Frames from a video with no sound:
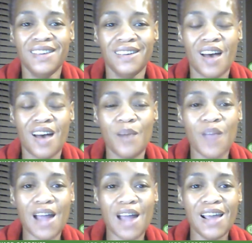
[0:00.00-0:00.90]
I'm
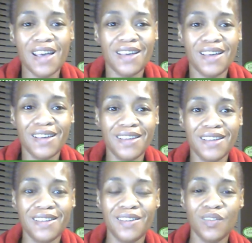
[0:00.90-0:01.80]
not like,
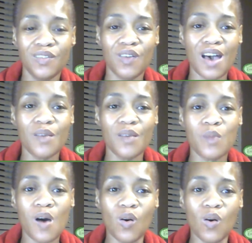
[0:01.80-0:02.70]

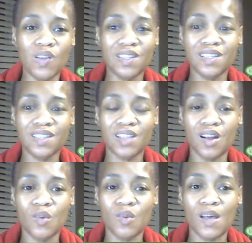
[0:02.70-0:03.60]
my oldest is
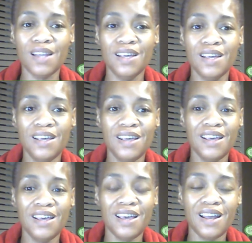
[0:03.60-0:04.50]
31.
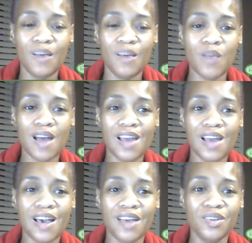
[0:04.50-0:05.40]
And I'm not
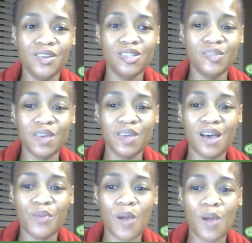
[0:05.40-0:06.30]
like I used to be. I
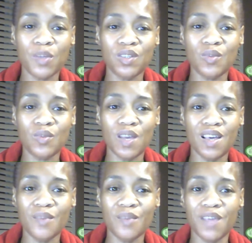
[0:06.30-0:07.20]
promise you with
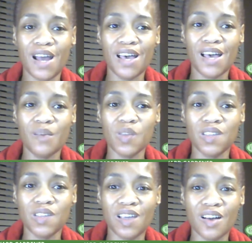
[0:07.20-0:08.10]
him that I am with
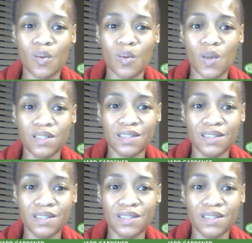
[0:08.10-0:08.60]
the younger ones.